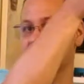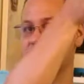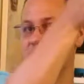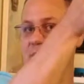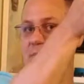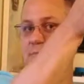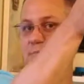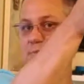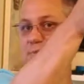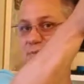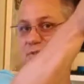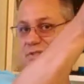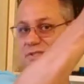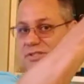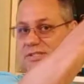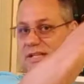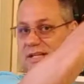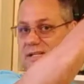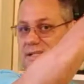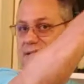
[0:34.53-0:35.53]
feet per
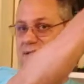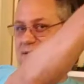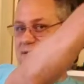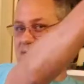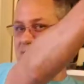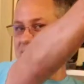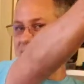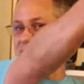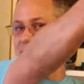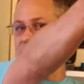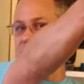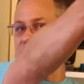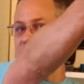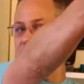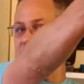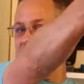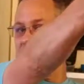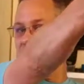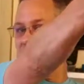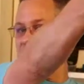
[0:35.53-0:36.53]
second standard
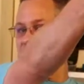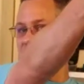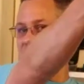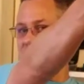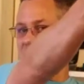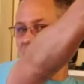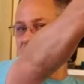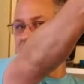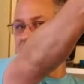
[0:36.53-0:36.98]
deviation.